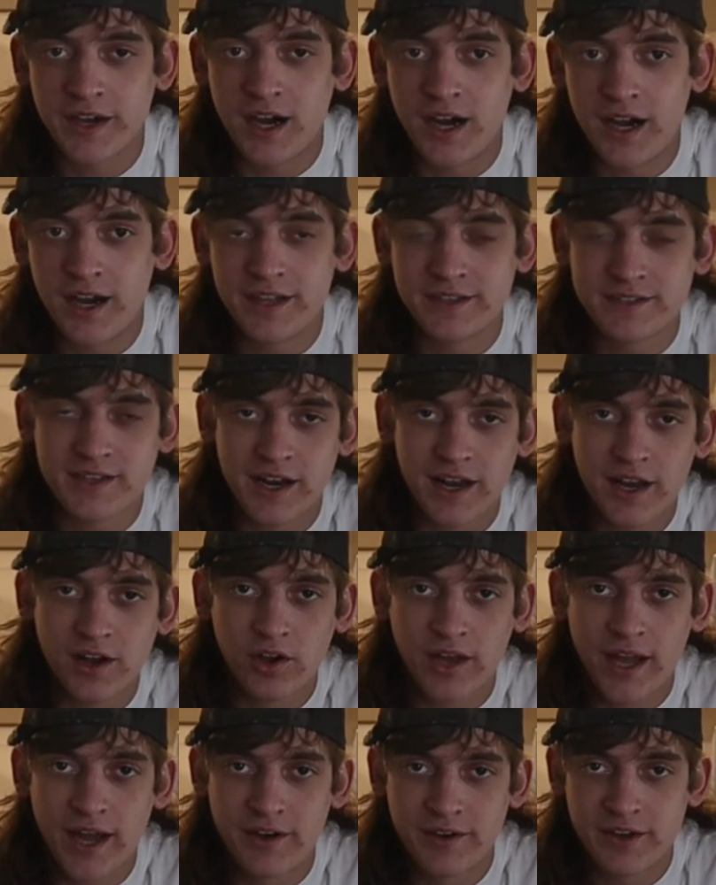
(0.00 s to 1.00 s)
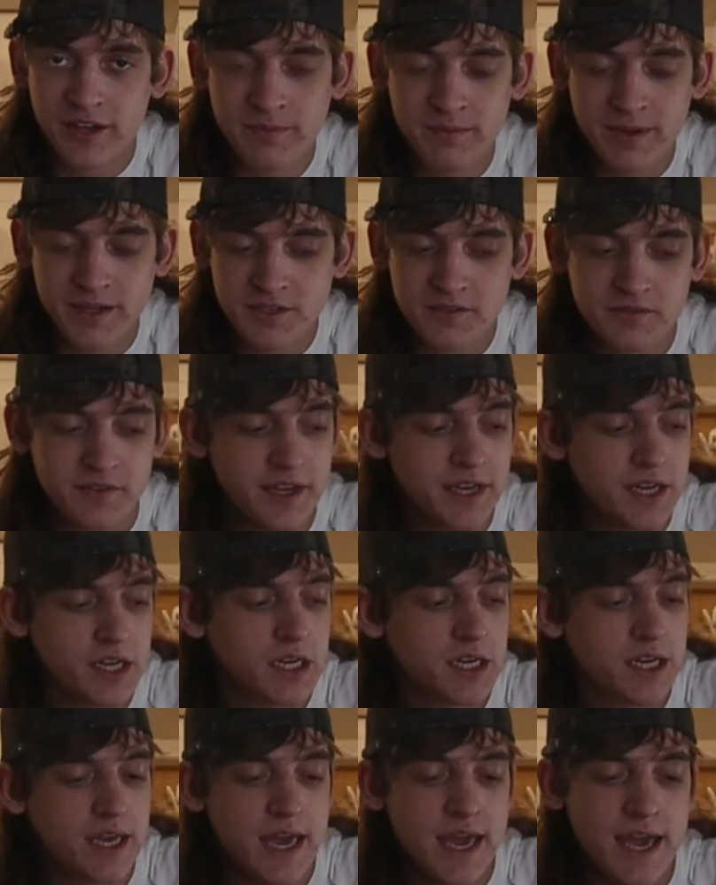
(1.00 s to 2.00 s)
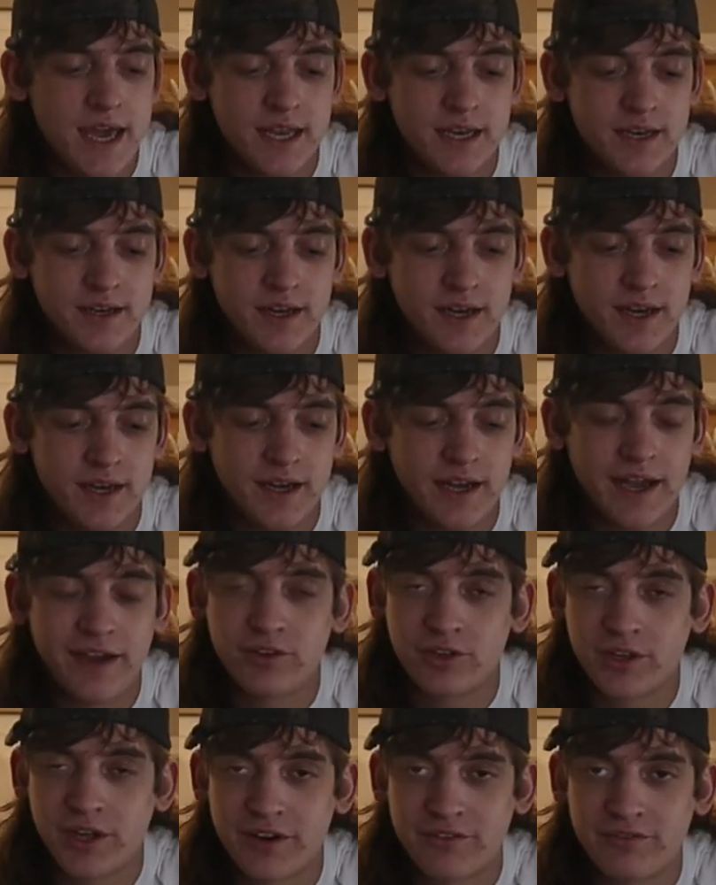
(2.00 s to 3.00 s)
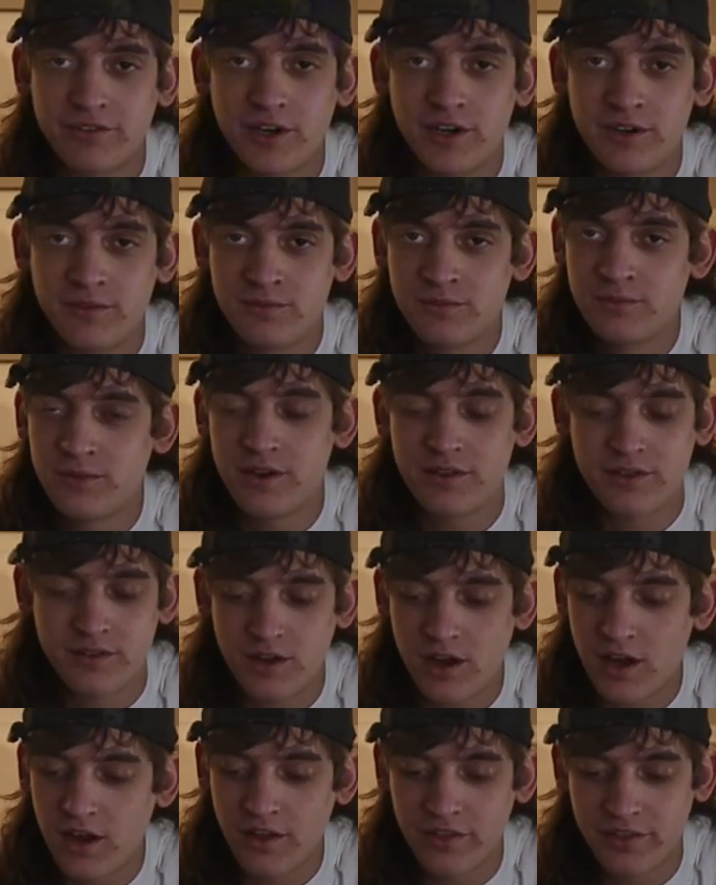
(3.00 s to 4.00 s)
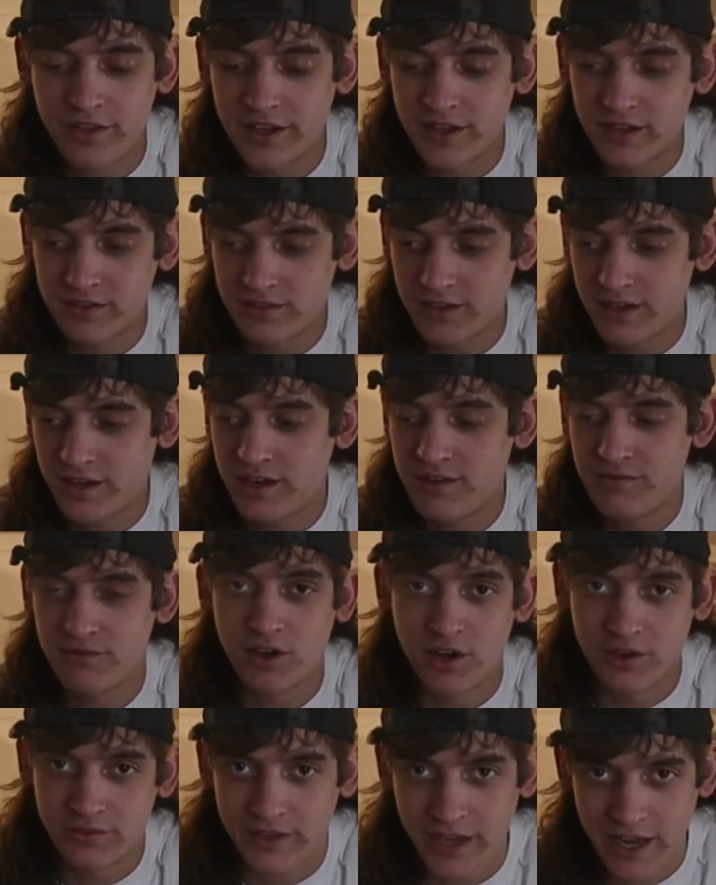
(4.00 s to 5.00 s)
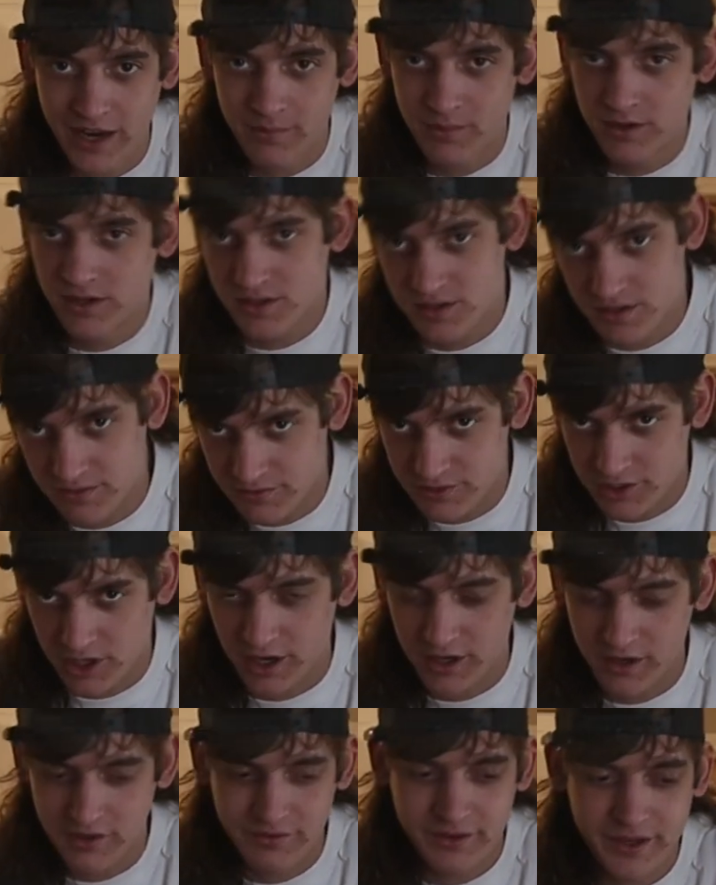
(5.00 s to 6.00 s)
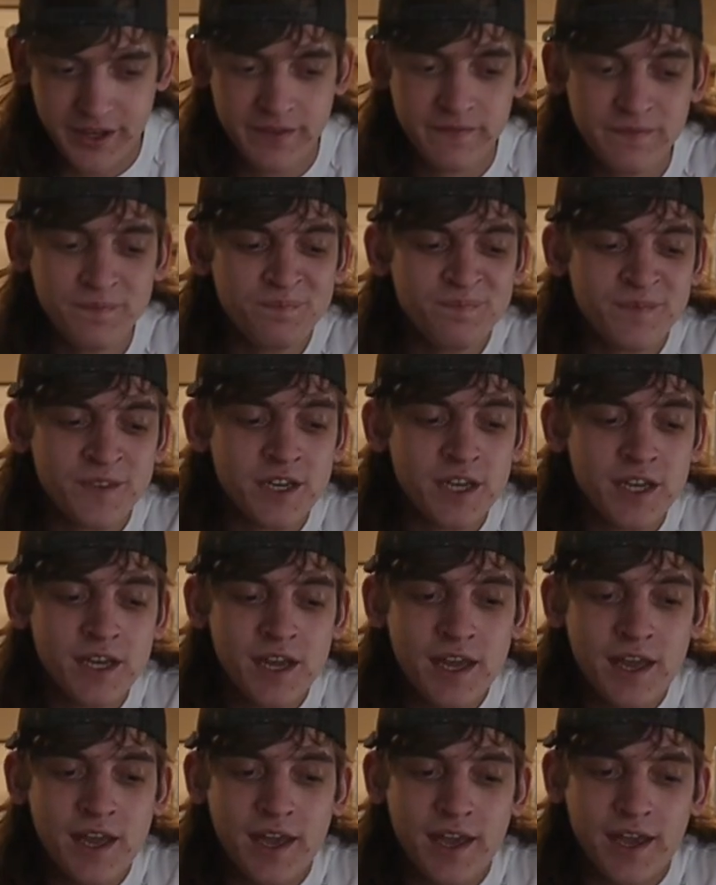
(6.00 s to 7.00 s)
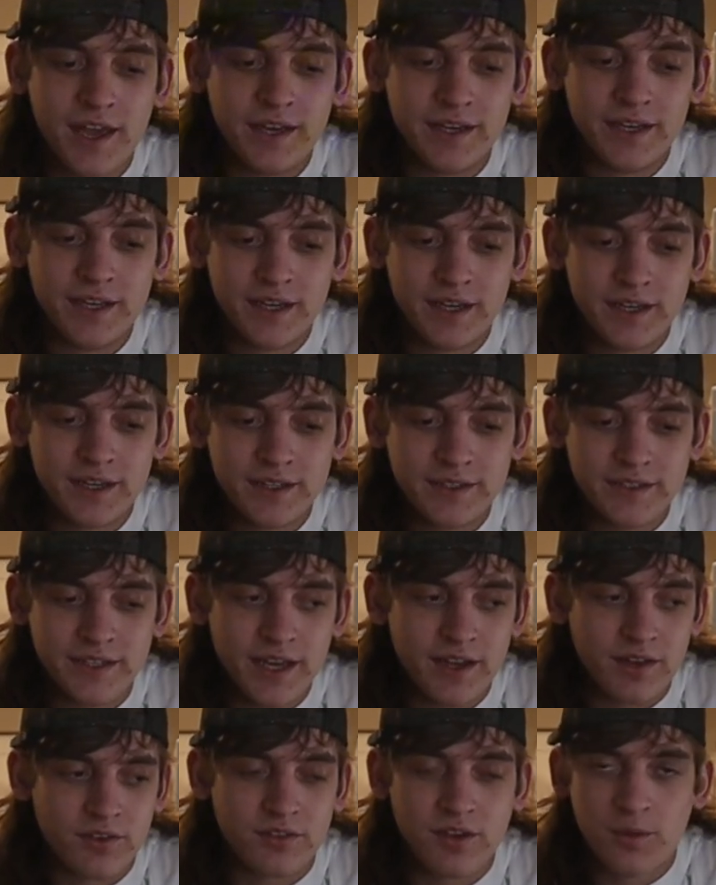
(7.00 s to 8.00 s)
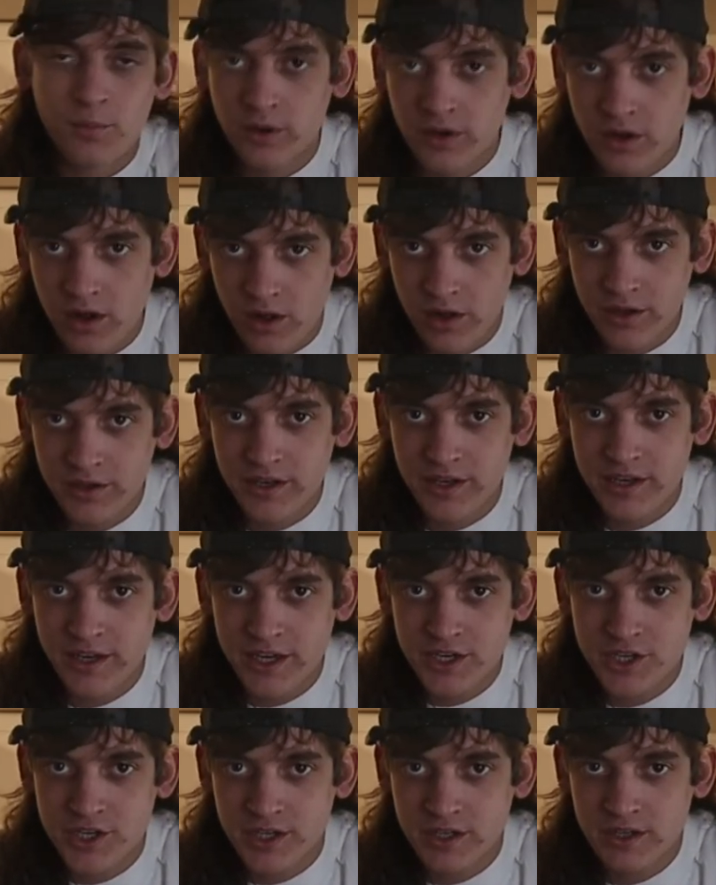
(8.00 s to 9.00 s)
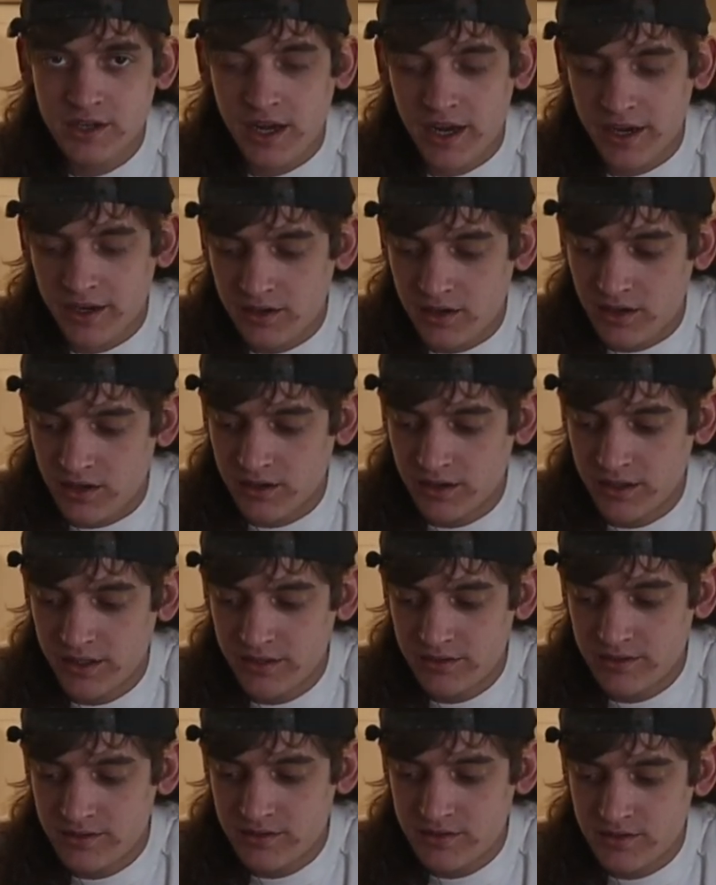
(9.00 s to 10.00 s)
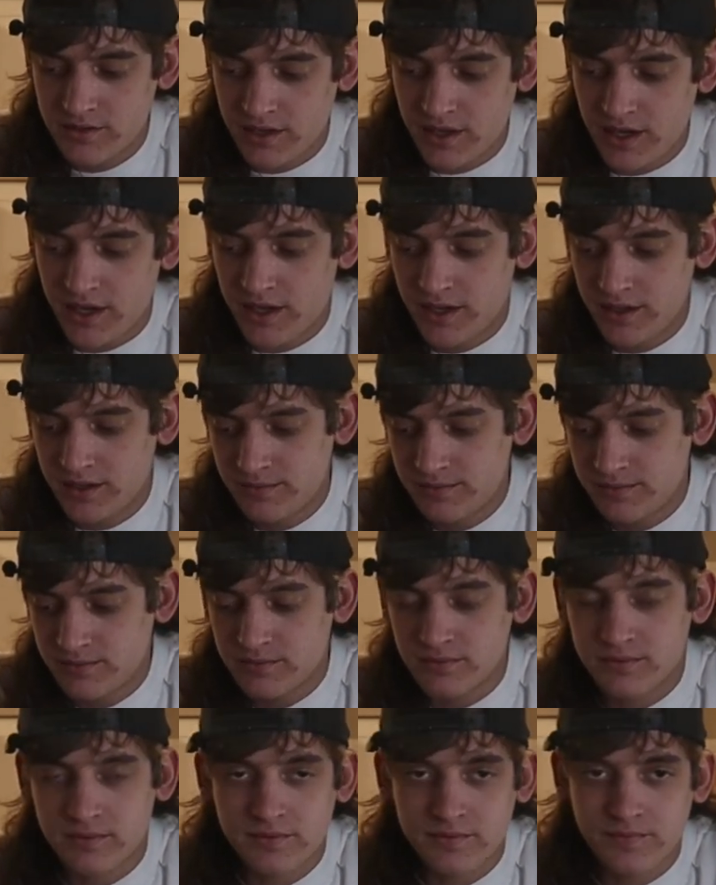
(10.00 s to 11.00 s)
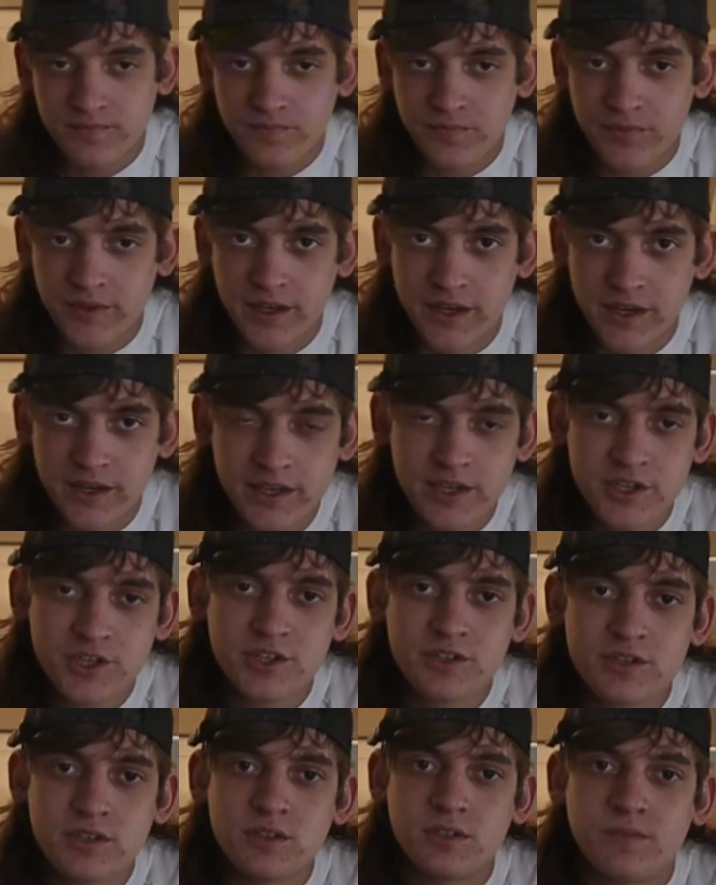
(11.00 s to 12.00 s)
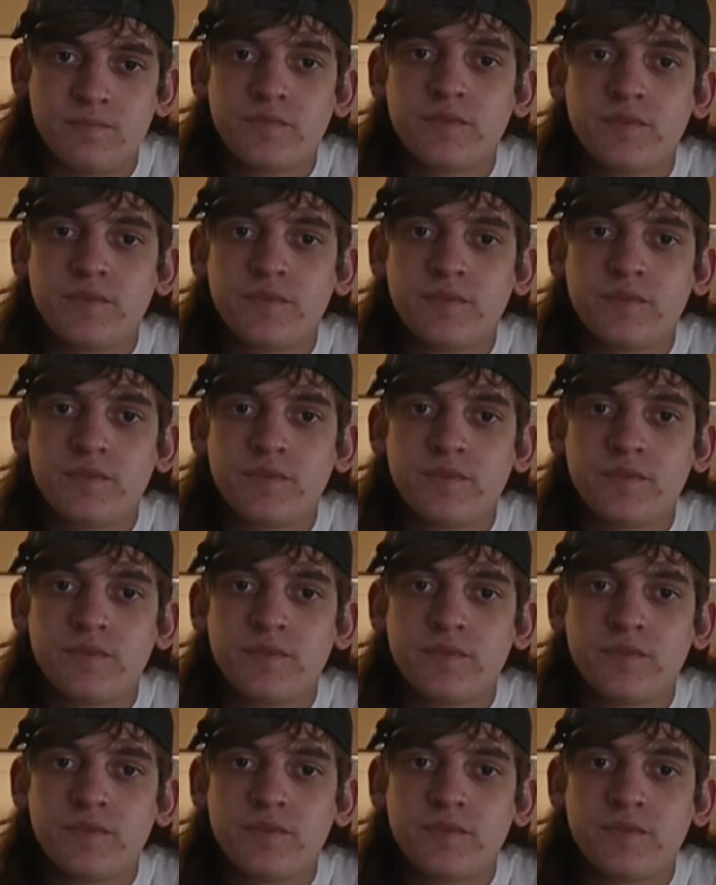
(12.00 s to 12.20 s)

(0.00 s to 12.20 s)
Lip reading: It's out of Elk County, Pennsylvania, and I have a lot of fun with all things that involve cameras or photography. And yeah, some would call it an addiction. I call it an addiction too.